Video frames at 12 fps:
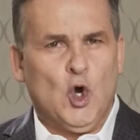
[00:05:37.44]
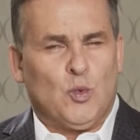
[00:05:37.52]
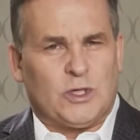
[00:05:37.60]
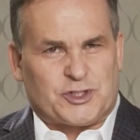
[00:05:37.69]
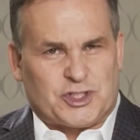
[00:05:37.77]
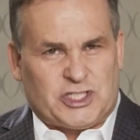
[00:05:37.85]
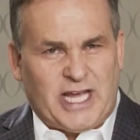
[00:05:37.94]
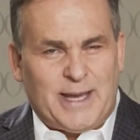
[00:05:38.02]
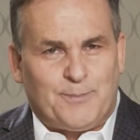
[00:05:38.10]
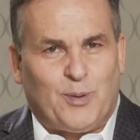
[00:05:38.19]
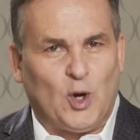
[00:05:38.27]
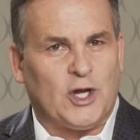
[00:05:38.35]
will
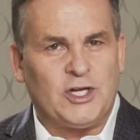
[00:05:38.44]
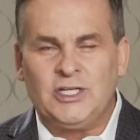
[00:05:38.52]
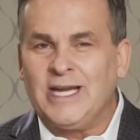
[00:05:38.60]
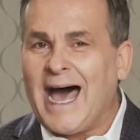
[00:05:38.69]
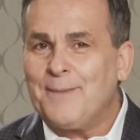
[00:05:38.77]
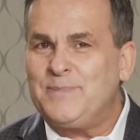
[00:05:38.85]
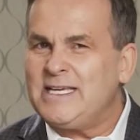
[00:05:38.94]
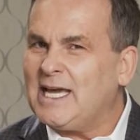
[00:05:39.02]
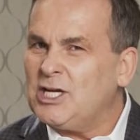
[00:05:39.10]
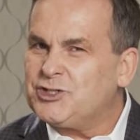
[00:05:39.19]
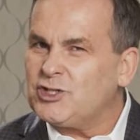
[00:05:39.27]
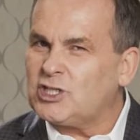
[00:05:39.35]
stay put, not
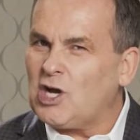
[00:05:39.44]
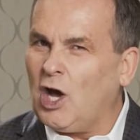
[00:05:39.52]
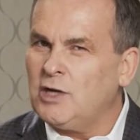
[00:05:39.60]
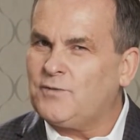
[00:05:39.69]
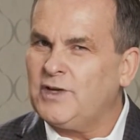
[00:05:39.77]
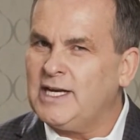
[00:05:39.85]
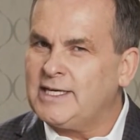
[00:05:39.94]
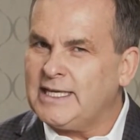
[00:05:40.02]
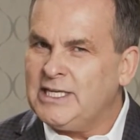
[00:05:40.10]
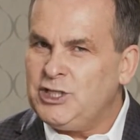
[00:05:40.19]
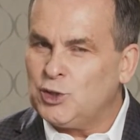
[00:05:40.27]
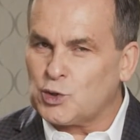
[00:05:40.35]
because you're confident
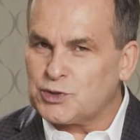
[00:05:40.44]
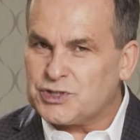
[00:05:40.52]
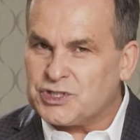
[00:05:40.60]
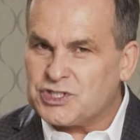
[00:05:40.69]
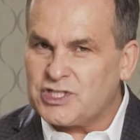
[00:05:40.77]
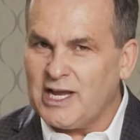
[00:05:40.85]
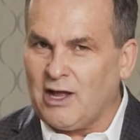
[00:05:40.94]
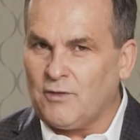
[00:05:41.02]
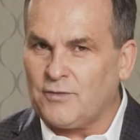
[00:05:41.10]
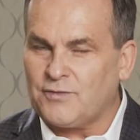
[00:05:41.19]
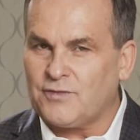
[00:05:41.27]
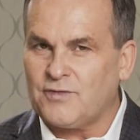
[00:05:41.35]
in
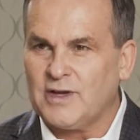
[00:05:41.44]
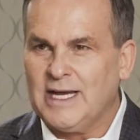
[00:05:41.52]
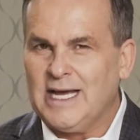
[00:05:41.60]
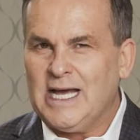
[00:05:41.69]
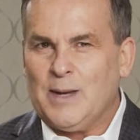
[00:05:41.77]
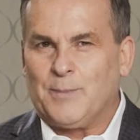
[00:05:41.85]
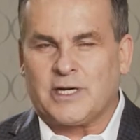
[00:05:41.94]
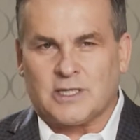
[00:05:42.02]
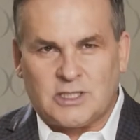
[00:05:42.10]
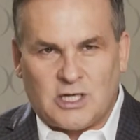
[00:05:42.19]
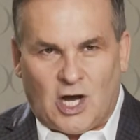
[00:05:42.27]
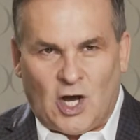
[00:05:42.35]
yourself, but
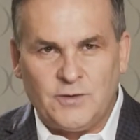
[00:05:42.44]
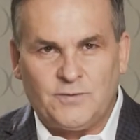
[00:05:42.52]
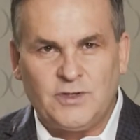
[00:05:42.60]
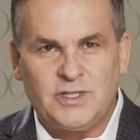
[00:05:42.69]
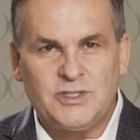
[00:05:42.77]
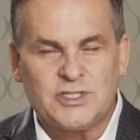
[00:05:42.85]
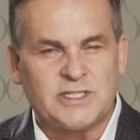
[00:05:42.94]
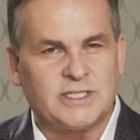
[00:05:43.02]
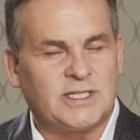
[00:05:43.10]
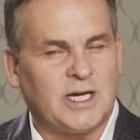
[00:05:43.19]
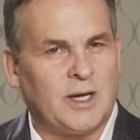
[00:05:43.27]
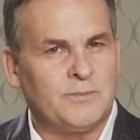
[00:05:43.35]
a confidence
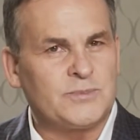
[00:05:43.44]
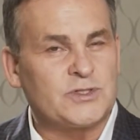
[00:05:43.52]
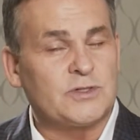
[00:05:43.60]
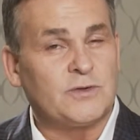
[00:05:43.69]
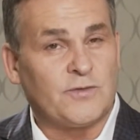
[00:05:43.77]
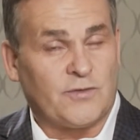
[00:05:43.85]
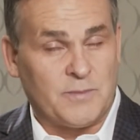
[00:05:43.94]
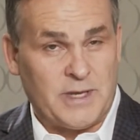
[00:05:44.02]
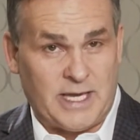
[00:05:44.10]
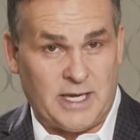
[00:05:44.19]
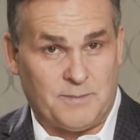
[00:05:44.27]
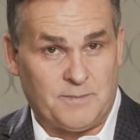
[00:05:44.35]
that comes from
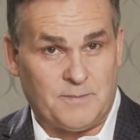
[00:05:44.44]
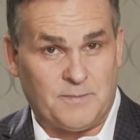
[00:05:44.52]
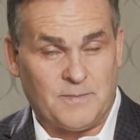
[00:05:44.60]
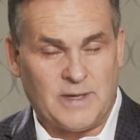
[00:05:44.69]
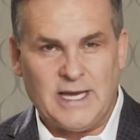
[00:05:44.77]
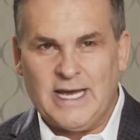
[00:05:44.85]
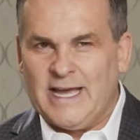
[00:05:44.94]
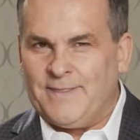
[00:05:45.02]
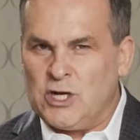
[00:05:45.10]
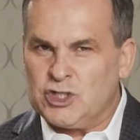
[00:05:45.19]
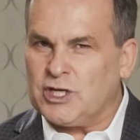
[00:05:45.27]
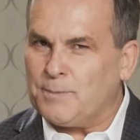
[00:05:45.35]
Him.
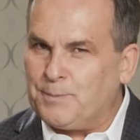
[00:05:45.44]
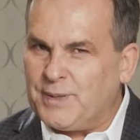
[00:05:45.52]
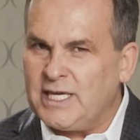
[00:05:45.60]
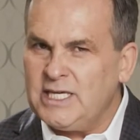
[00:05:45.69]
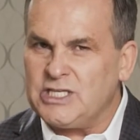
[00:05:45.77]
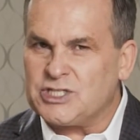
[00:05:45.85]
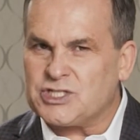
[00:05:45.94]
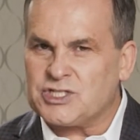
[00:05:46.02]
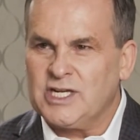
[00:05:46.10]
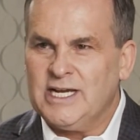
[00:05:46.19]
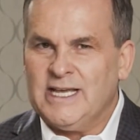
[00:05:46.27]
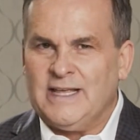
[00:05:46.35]
There's a
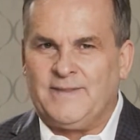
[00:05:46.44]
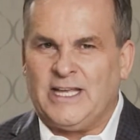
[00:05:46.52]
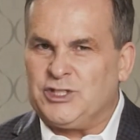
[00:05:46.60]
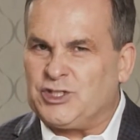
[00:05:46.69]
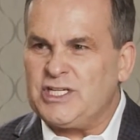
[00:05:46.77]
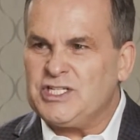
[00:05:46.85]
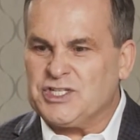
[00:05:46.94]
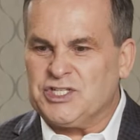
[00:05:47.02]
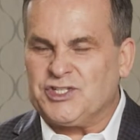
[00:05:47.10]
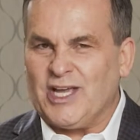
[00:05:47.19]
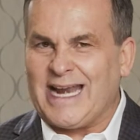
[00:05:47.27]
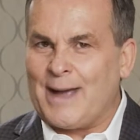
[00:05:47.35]
peace that
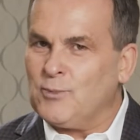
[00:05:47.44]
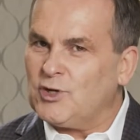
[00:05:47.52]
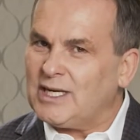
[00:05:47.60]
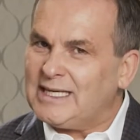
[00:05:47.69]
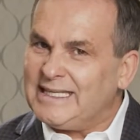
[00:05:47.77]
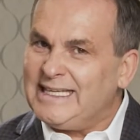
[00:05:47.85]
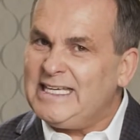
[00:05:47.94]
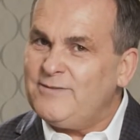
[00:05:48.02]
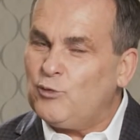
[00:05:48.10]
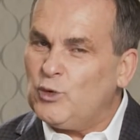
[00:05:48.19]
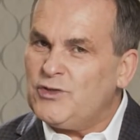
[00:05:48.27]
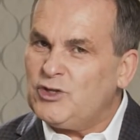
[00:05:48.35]
Jesus said, I'm going to
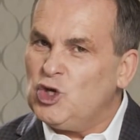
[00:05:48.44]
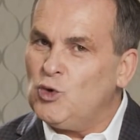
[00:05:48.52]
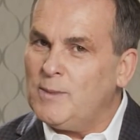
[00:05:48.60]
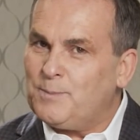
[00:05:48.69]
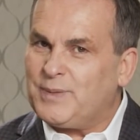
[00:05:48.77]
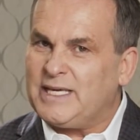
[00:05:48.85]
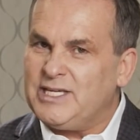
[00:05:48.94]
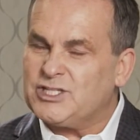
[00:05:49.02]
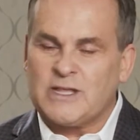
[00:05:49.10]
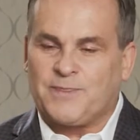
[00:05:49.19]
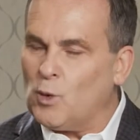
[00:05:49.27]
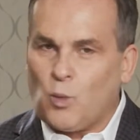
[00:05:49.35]
leave with you a
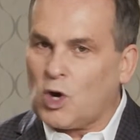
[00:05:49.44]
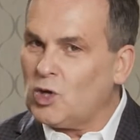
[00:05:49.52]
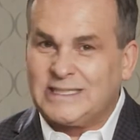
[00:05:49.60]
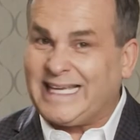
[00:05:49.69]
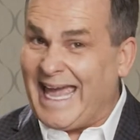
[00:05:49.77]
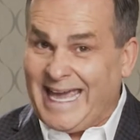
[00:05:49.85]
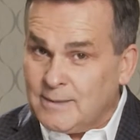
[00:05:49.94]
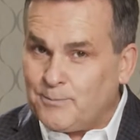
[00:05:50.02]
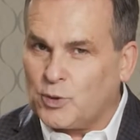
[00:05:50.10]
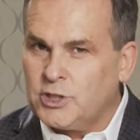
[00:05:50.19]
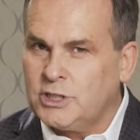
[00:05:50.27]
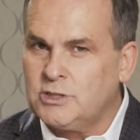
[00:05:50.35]
peace that the world can't
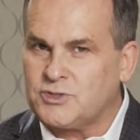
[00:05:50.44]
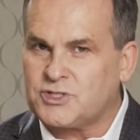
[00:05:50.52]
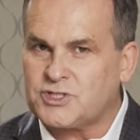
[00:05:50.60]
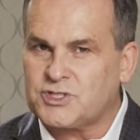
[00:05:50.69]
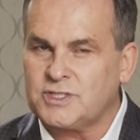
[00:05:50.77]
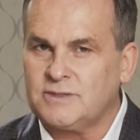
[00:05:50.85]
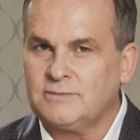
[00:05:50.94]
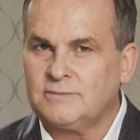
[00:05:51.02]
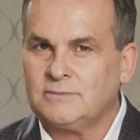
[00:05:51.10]
produce.